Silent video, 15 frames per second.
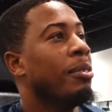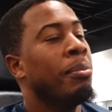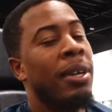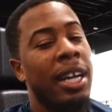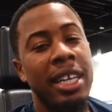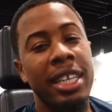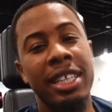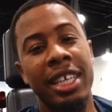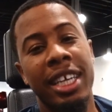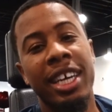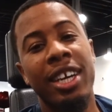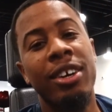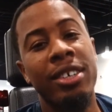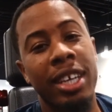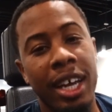But I need to
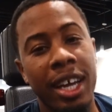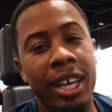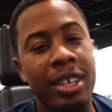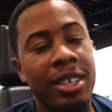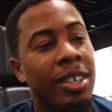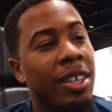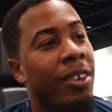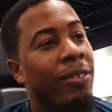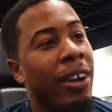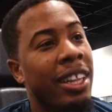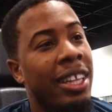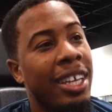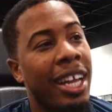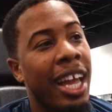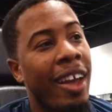get on that.
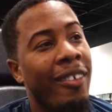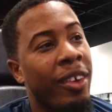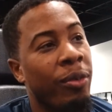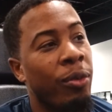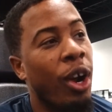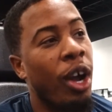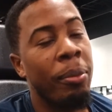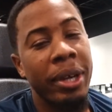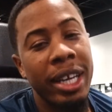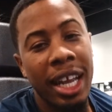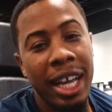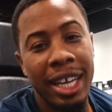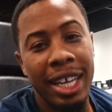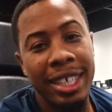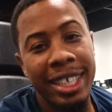Rather than having ramen
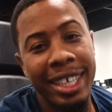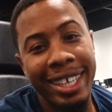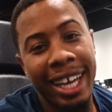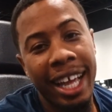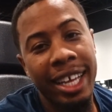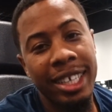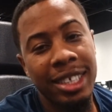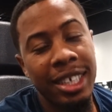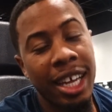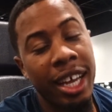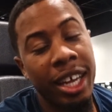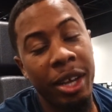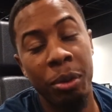like I did last night.